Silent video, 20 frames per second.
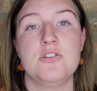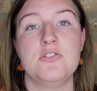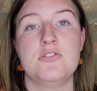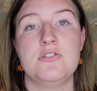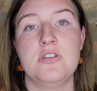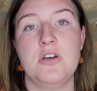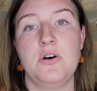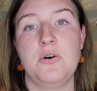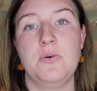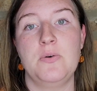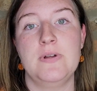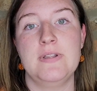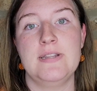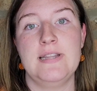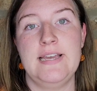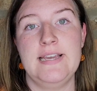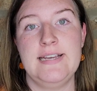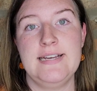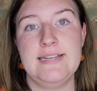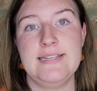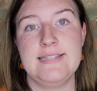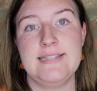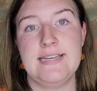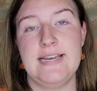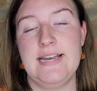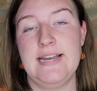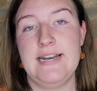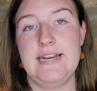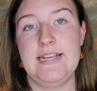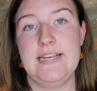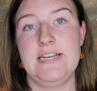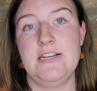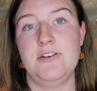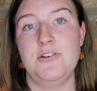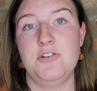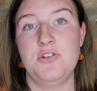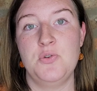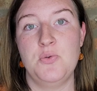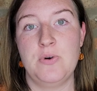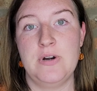So, like I said,
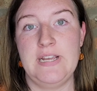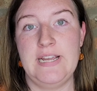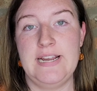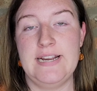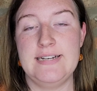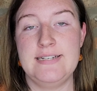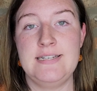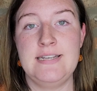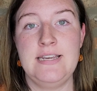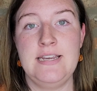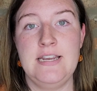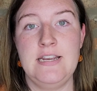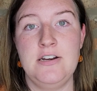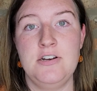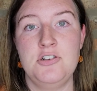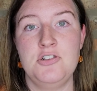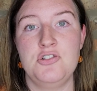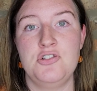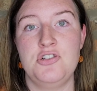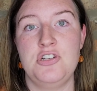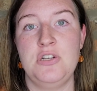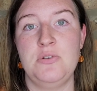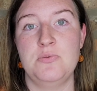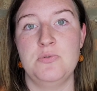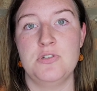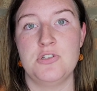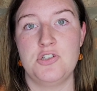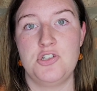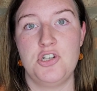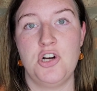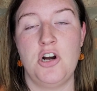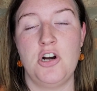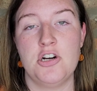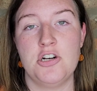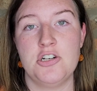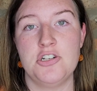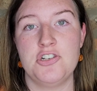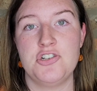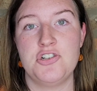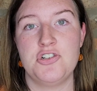in 2018, she was
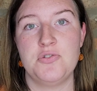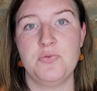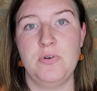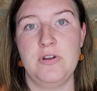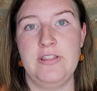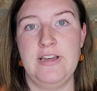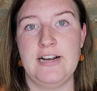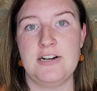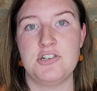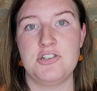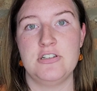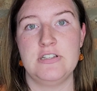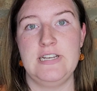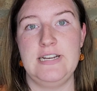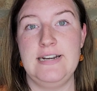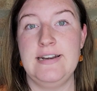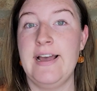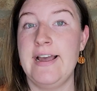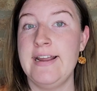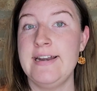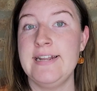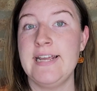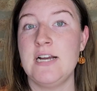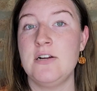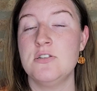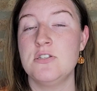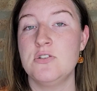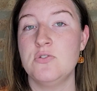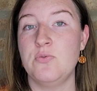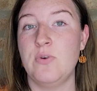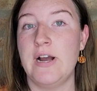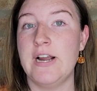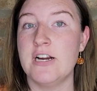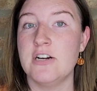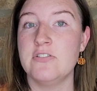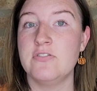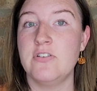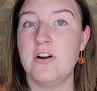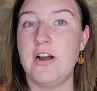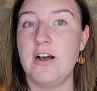charged with actually 9 counts of
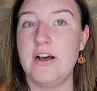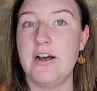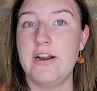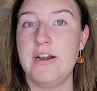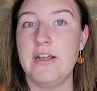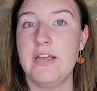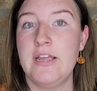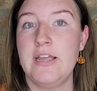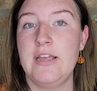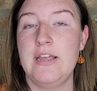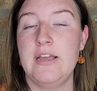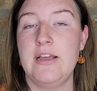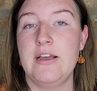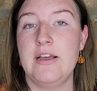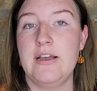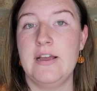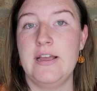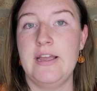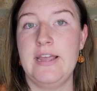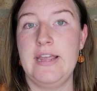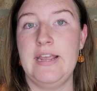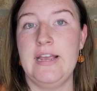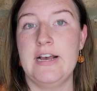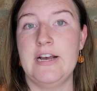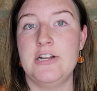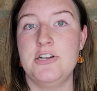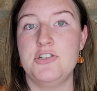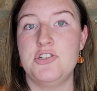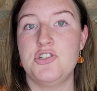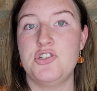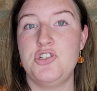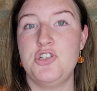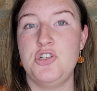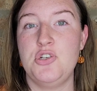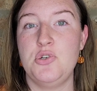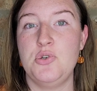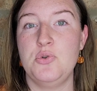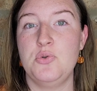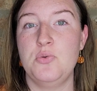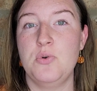wire fraud and
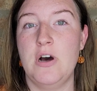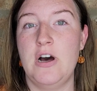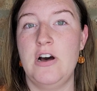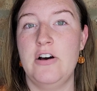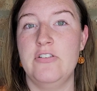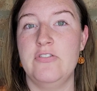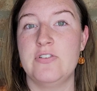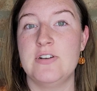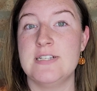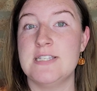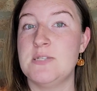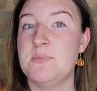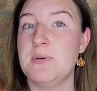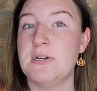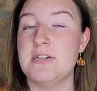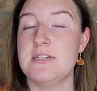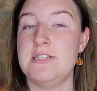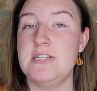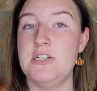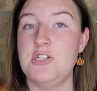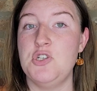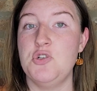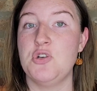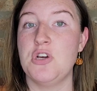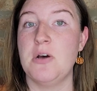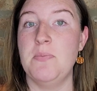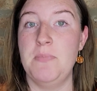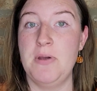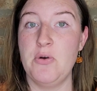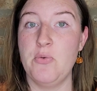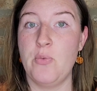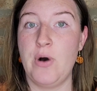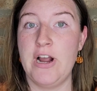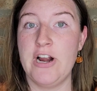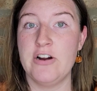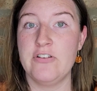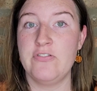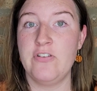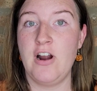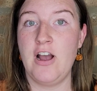2 of conspiracy to commit
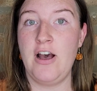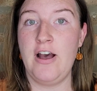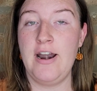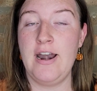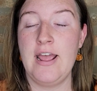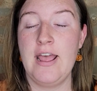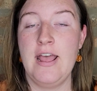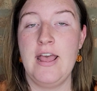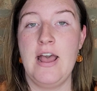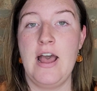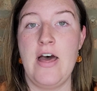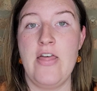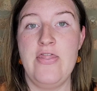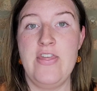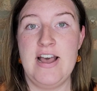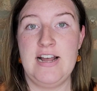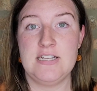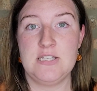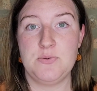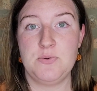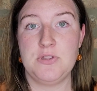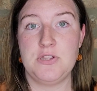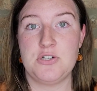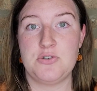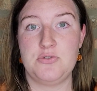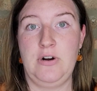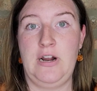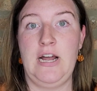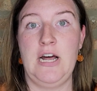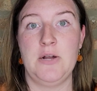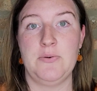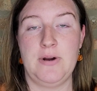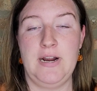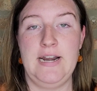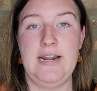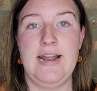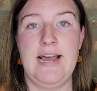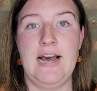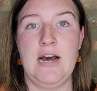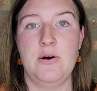wire fraud, and that's what the trial
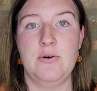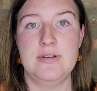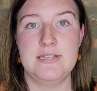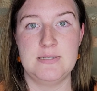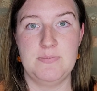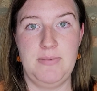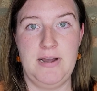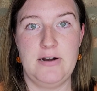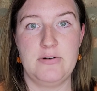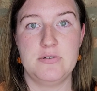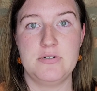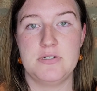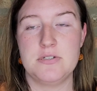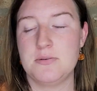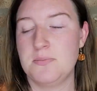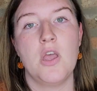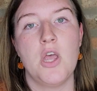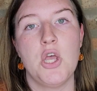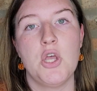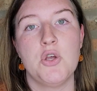right now is about.